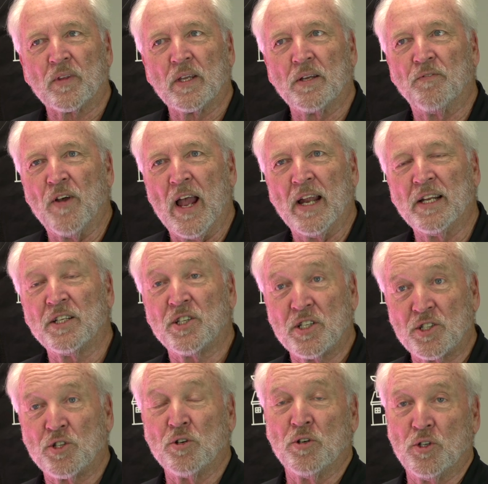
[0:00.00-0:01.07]
advantage
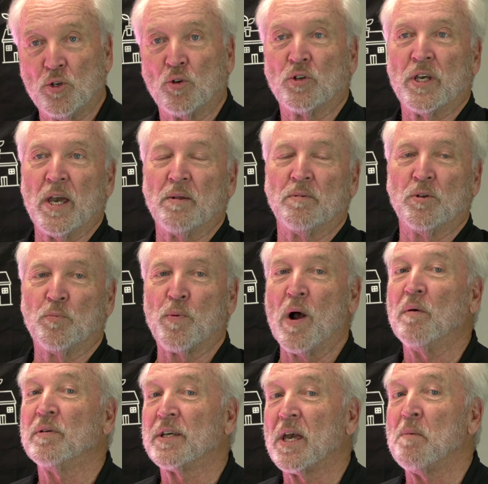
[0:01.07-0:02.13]
is you
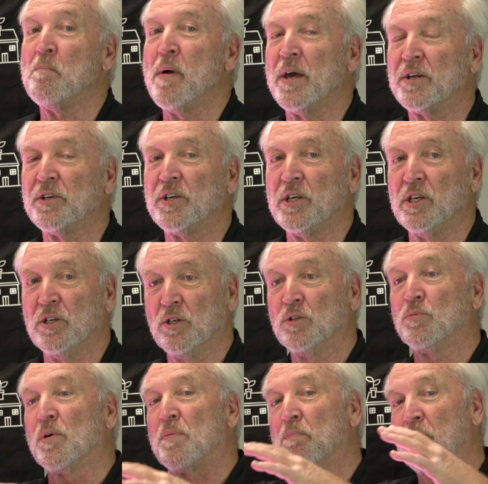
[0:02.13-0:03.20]
probably get better
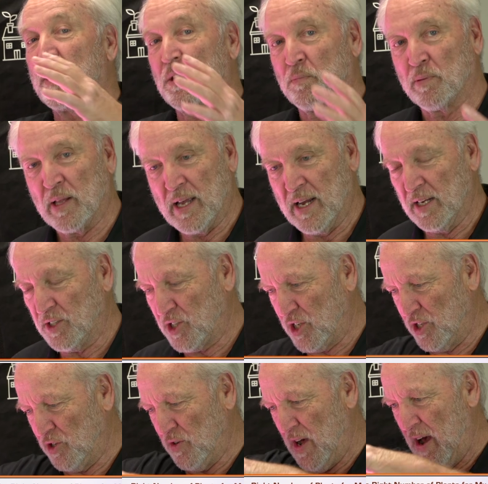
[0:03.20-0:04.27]
yield with bigger plants
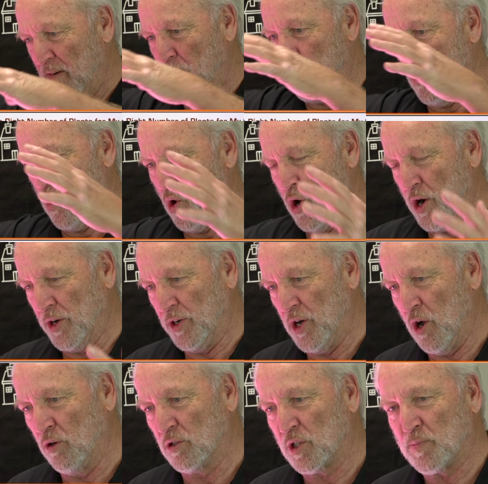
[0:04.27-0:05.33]
because you have more
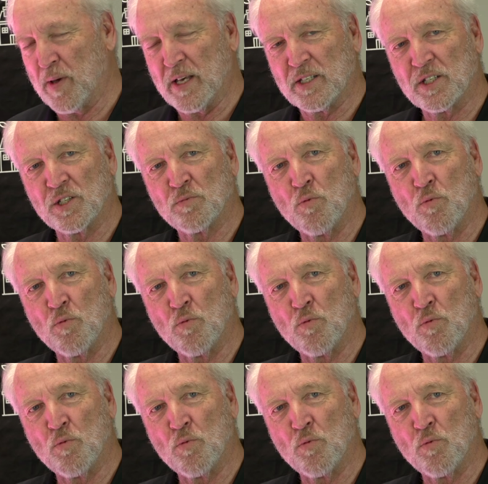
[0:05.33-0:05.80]
node spaces,